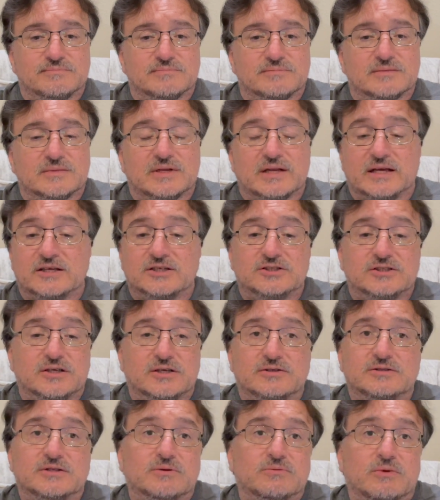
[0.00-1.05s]
less
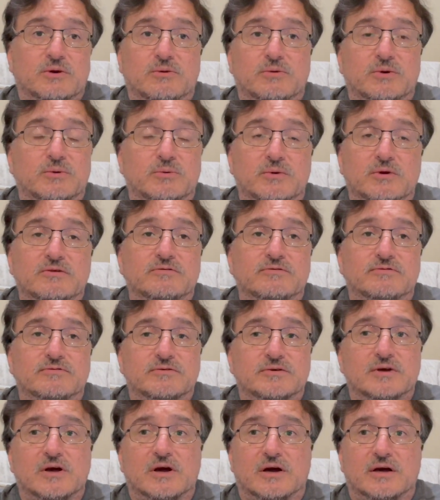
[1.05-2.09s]
shares than what we would have
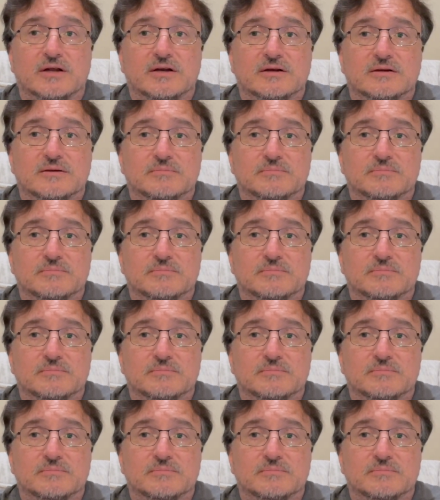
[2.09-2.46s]
got,